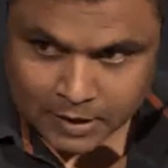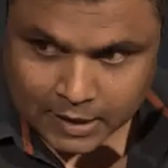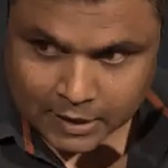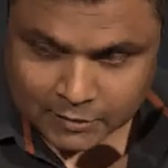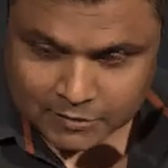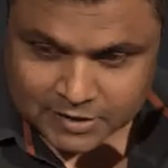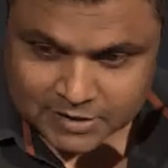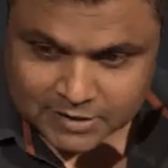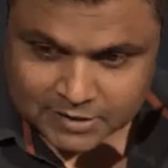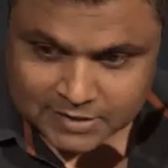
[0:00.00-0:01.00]
to
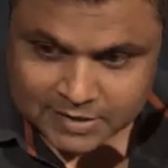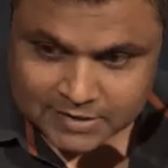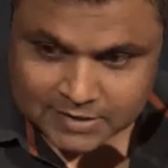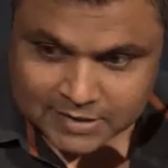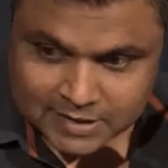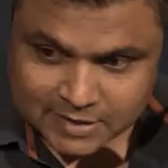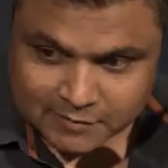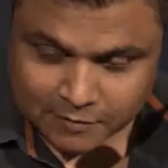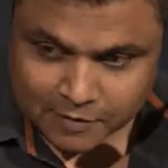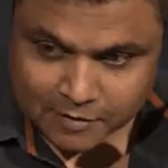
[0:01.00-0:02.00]
just set the
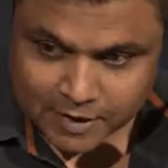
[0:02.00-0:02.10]
scene for our